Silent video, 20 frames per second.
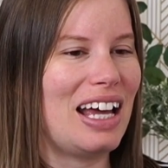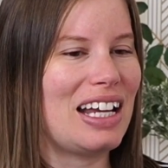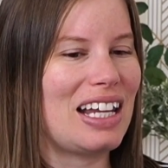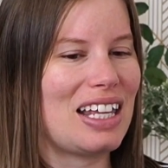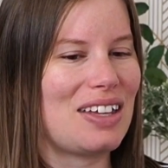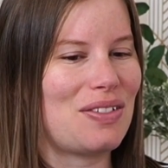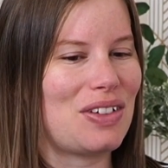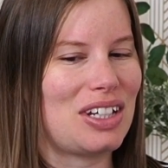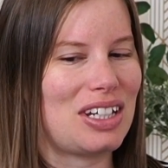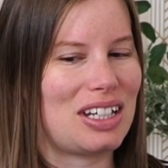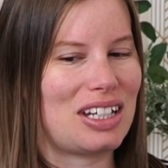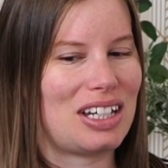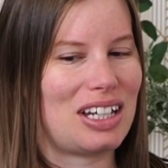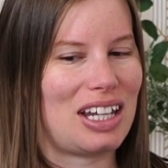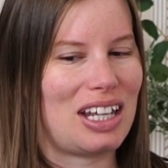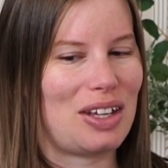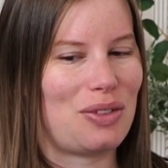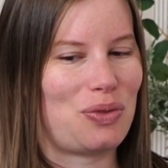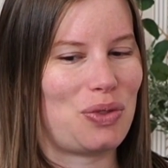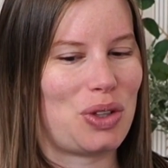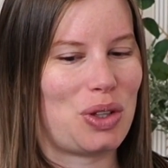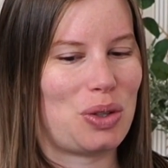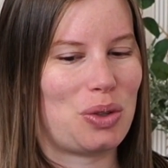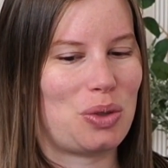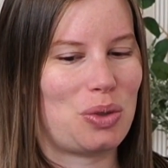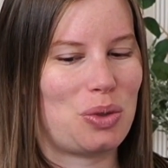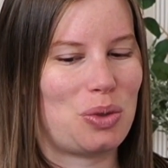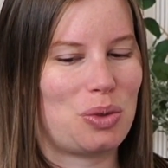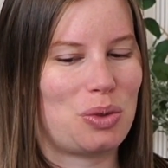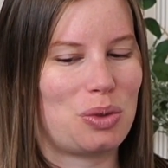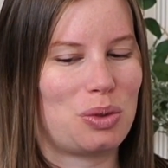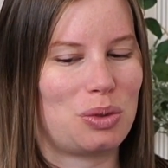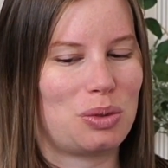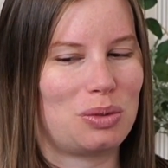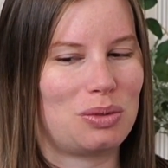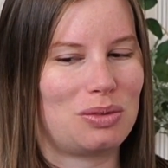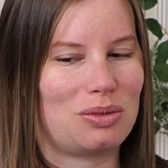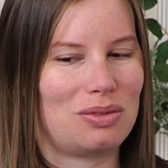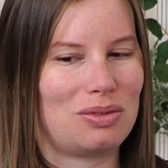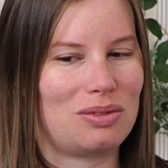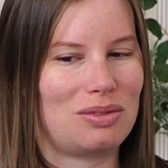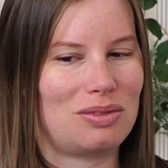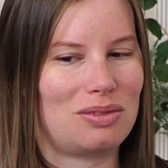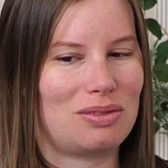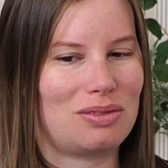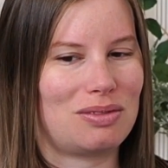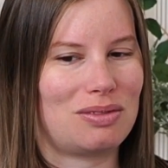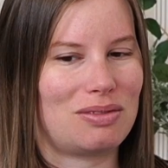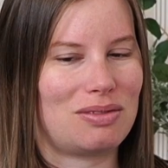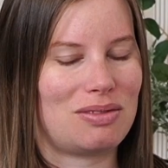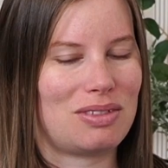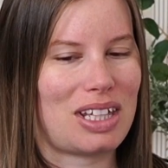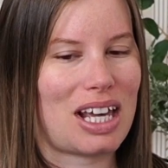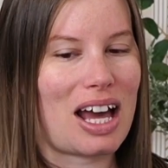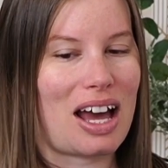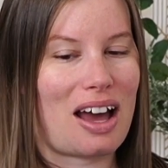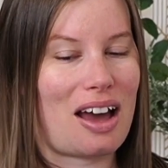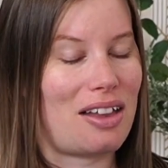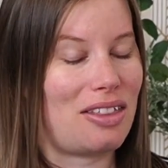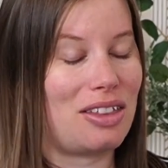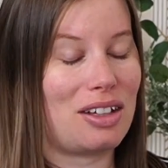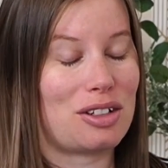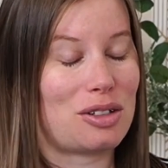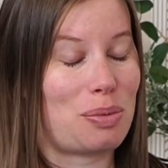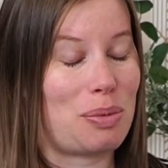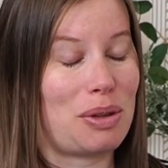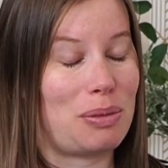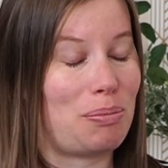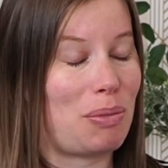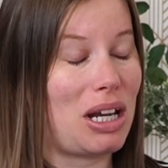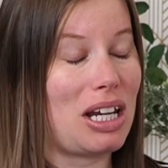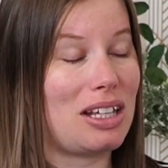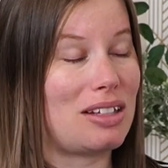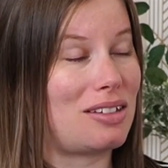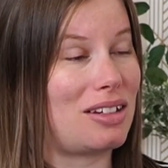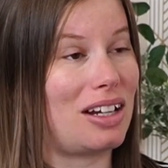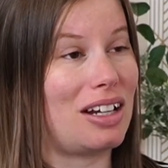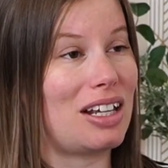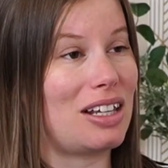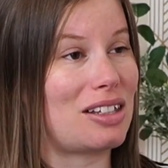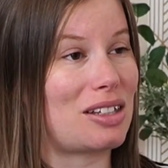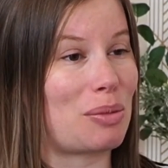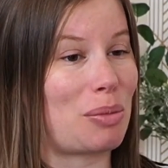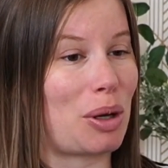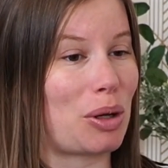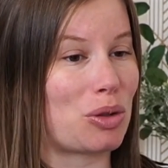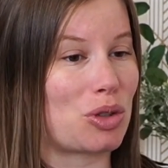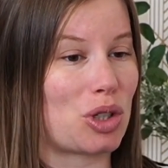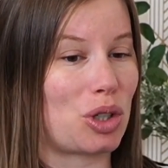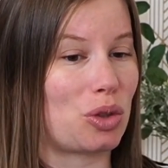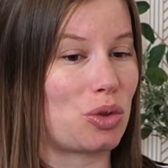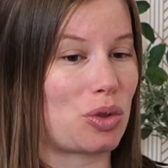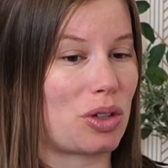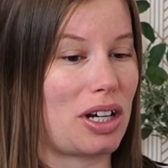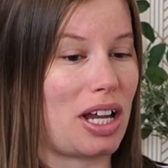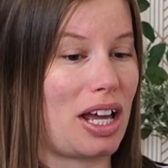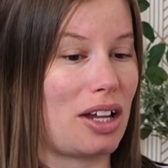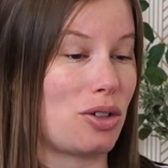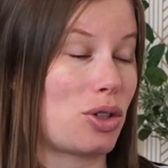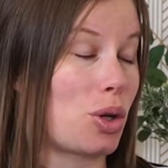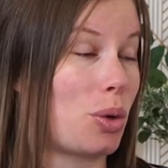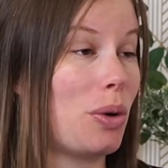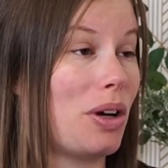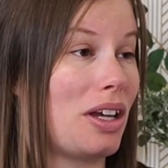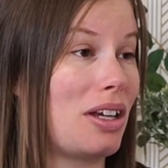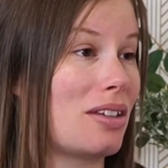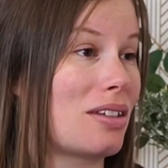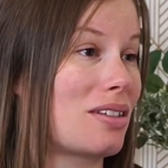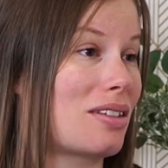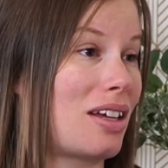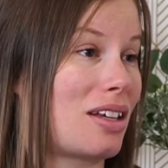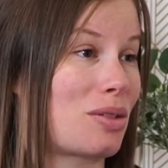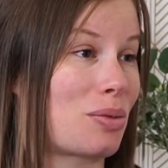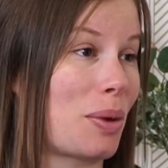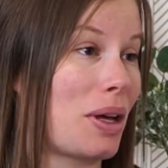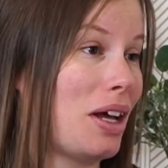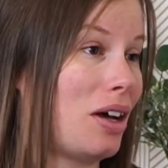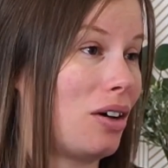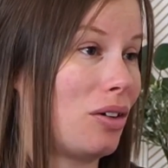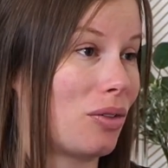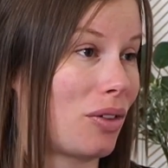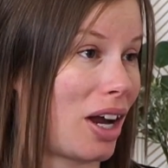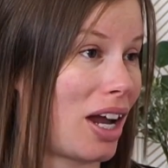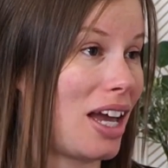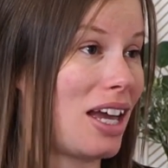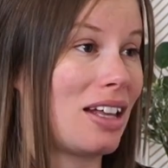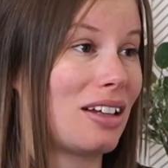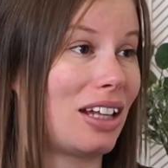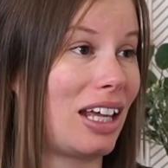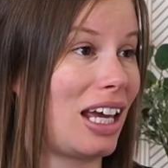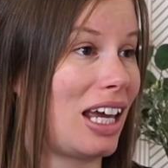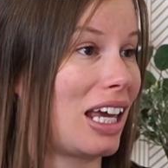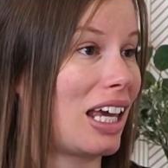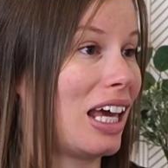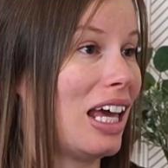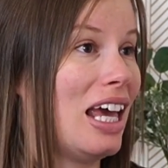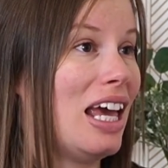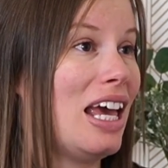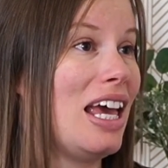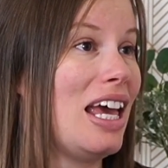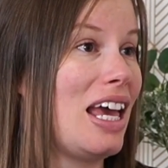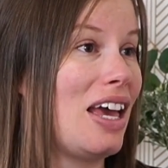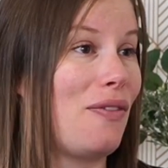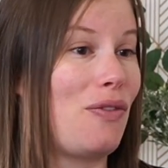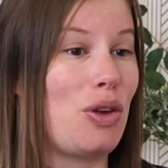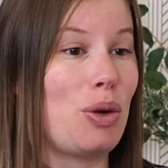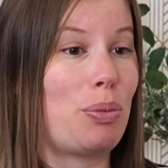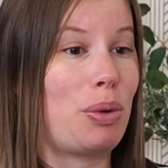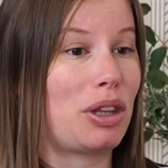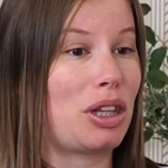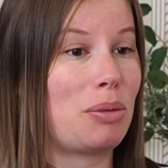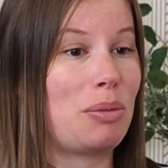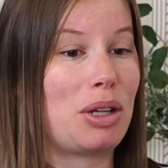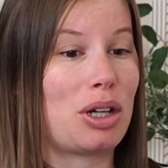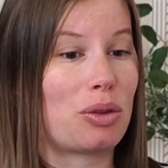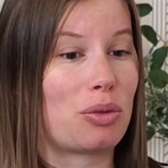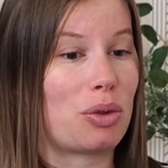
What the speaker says: And even if you, yeah, there's been many studies about children and toys as well, right? Like if you put them in a